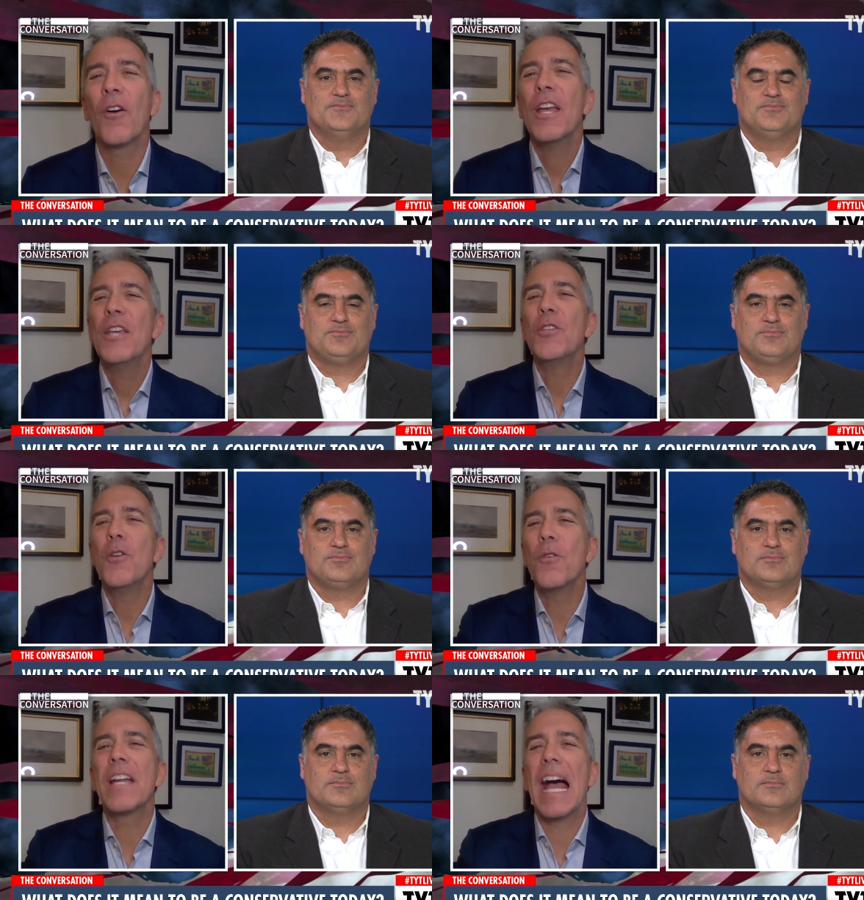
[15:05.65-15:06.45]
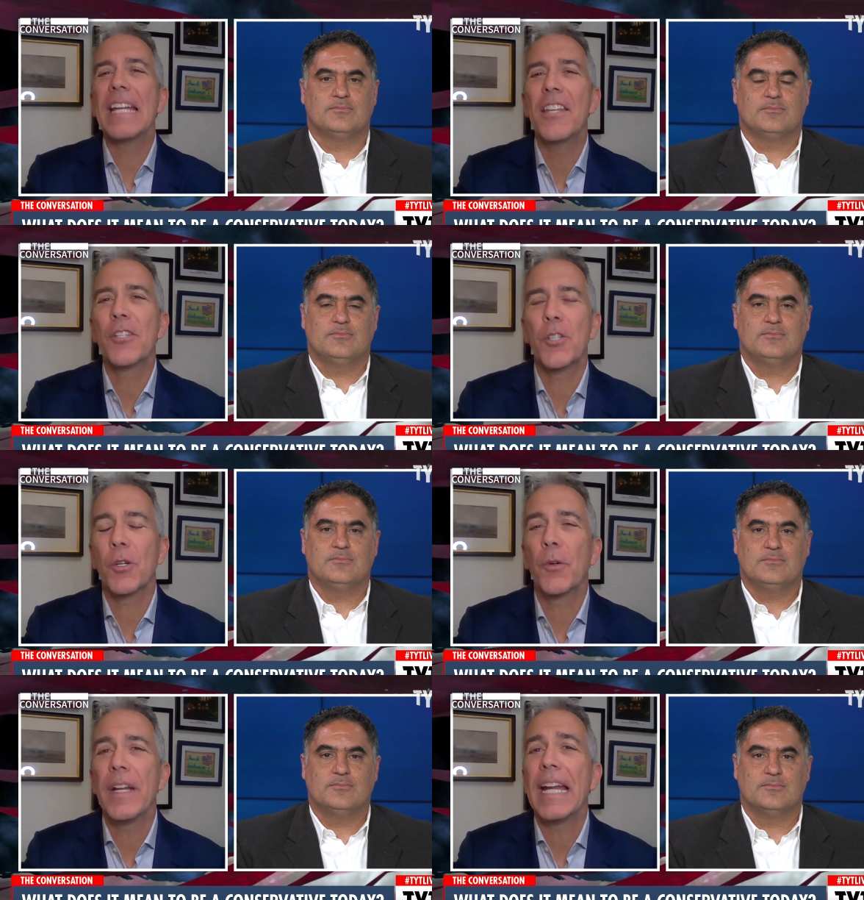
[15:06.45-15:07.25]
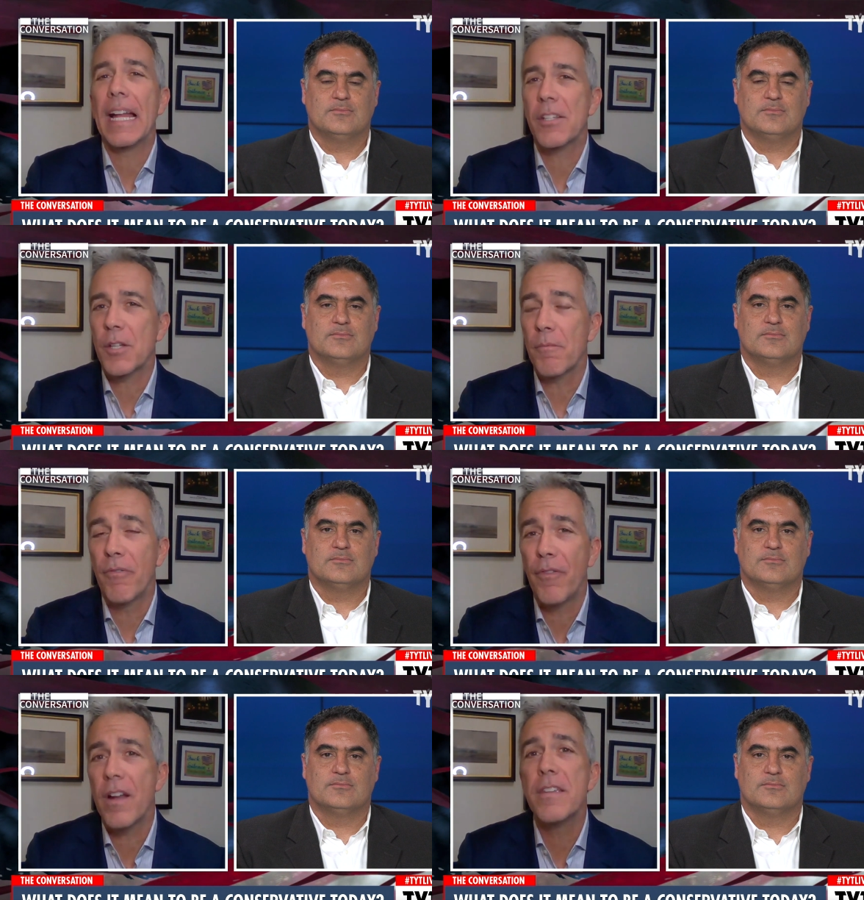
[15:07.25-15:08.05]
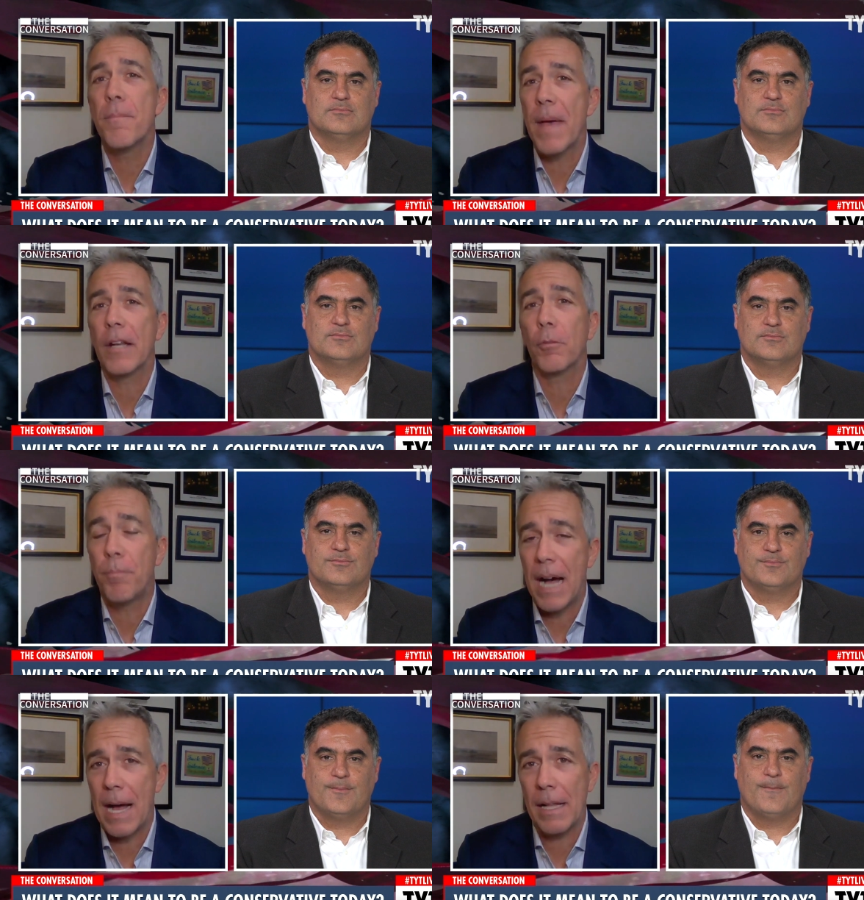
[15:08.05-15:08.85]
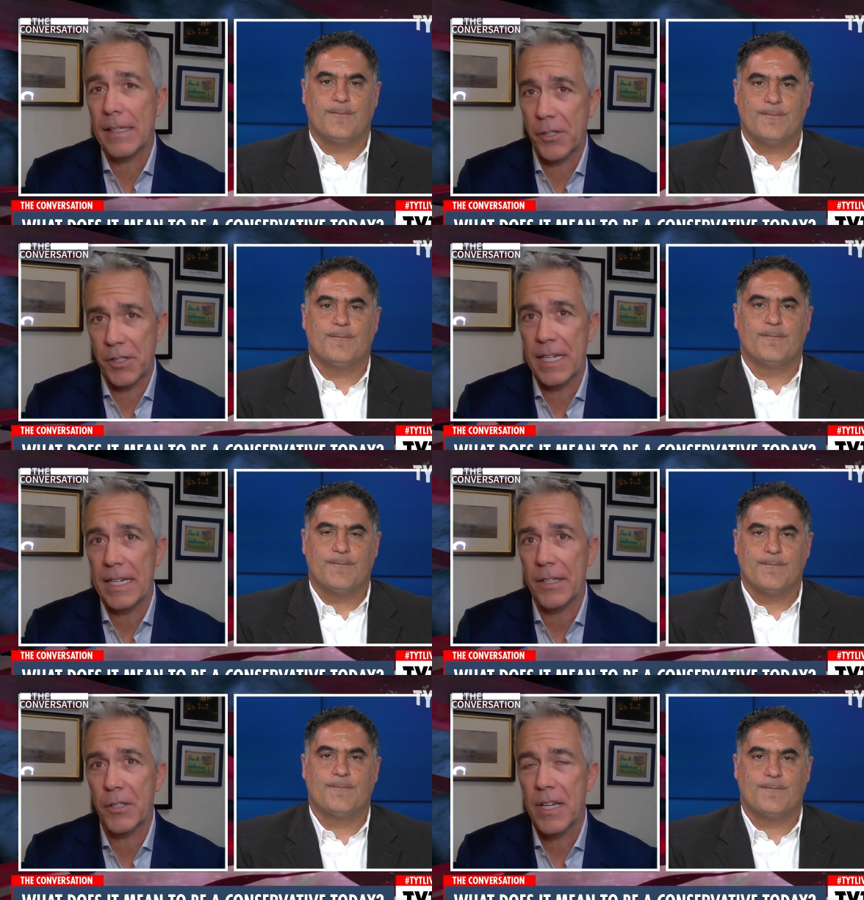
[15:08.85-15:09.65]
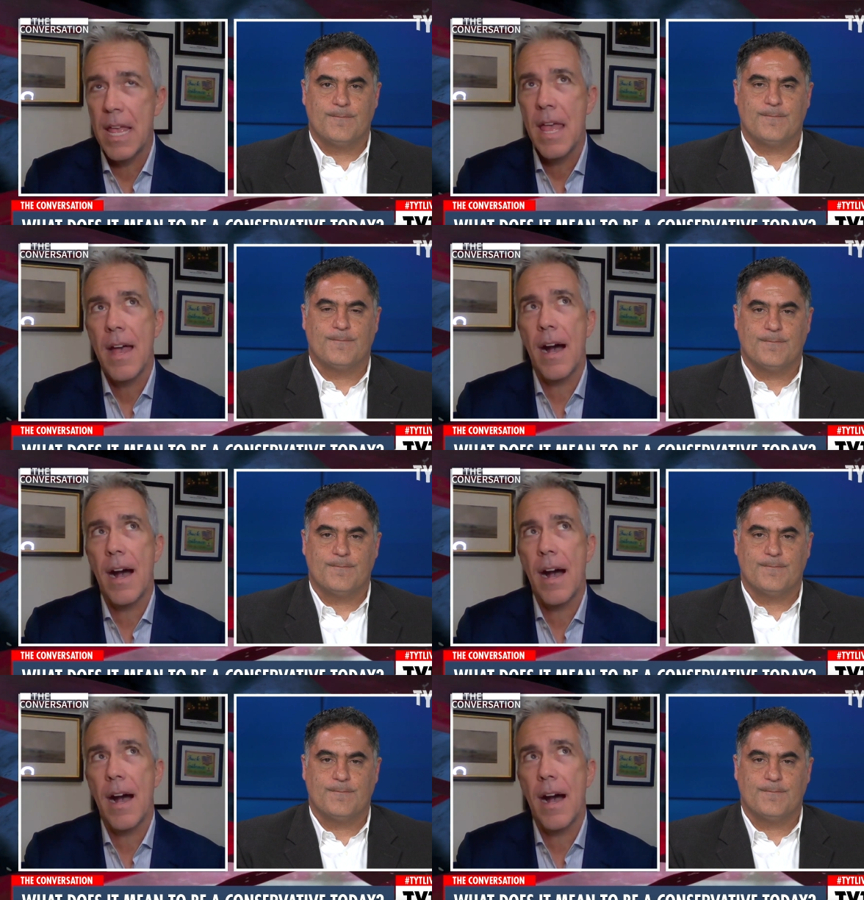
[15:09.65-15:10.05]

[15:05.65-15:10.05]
Speaker 1: No, you and I disagree on some fundamental policies.